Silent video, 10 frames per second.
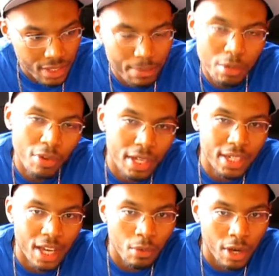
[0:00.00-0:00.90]
break
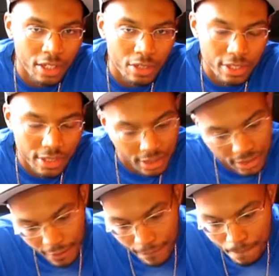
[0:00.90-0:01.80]
down why I do this.
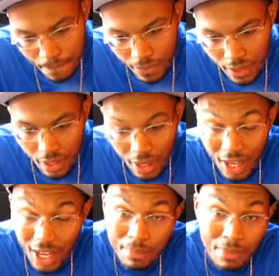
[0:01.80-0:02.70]

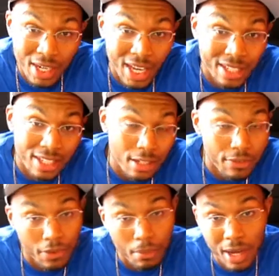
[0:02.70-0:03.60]
Hey, man, I did it
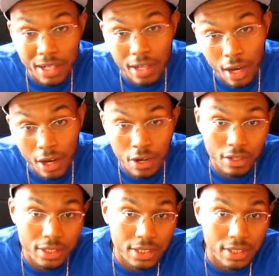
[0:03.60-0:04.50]
for my
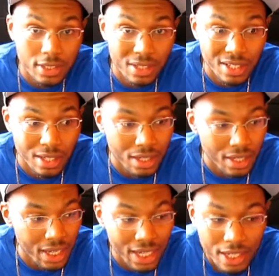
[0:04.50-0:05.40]
dogs.
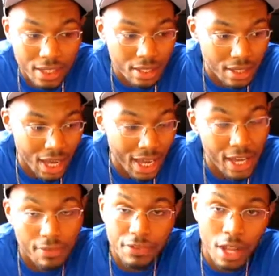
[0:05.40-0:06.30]
In it, I
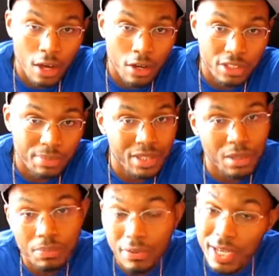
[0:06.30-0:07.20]
had flaws, but them
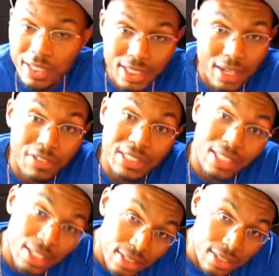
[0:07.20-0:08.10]
prayers never
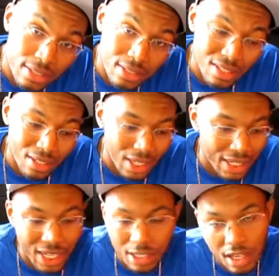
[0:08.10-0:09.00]
cease,
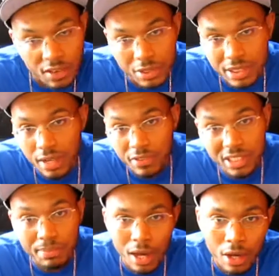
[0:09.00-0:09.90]
and that love was never
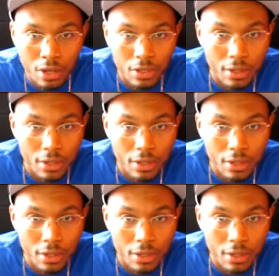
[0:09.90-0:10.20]
small.